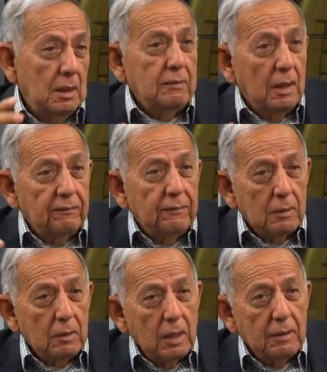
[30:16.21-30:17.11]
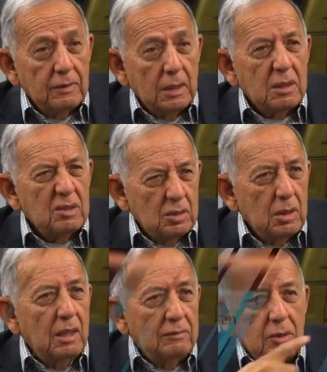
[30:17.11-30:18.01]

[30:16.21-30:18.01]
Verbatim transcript: I've got photographs. I can sh I